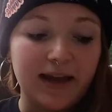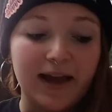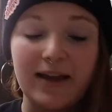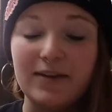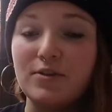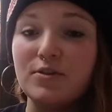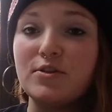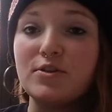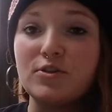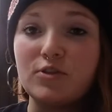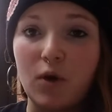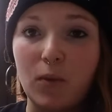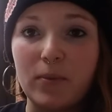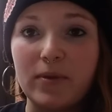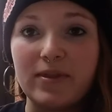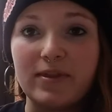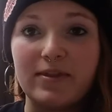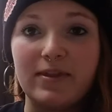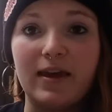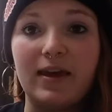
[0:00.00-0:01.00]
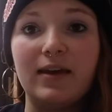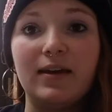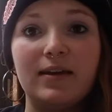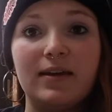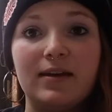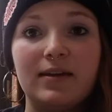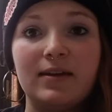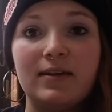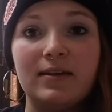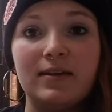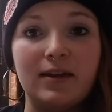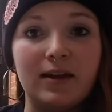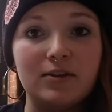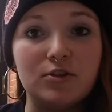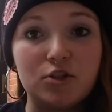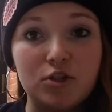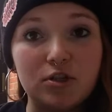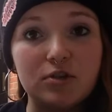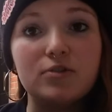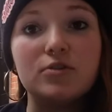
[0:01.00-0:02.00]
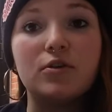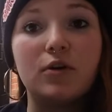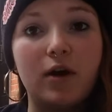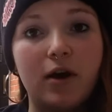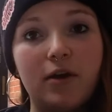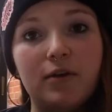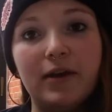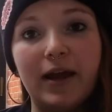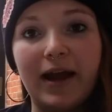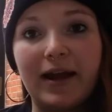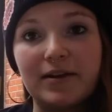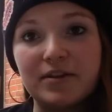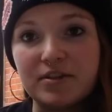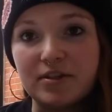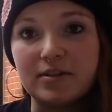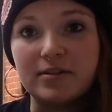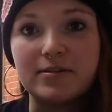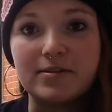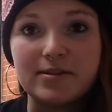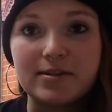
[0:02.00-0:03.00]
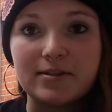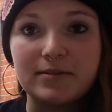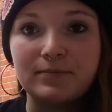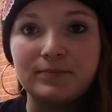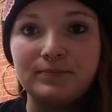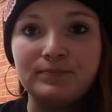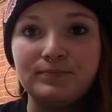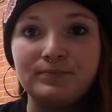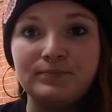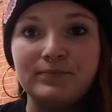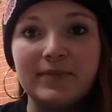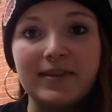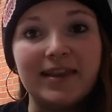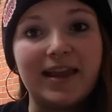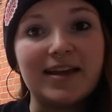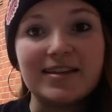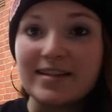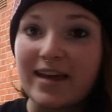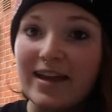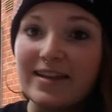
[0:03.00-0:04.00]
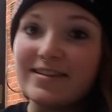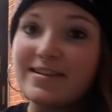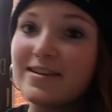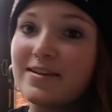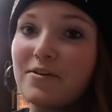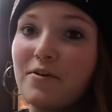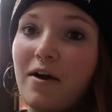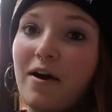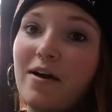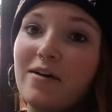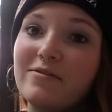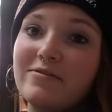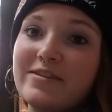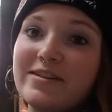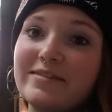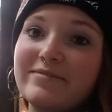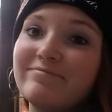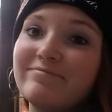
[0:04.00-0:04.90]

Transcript: and you stop and think and choose your own actions. Let's get into the craft.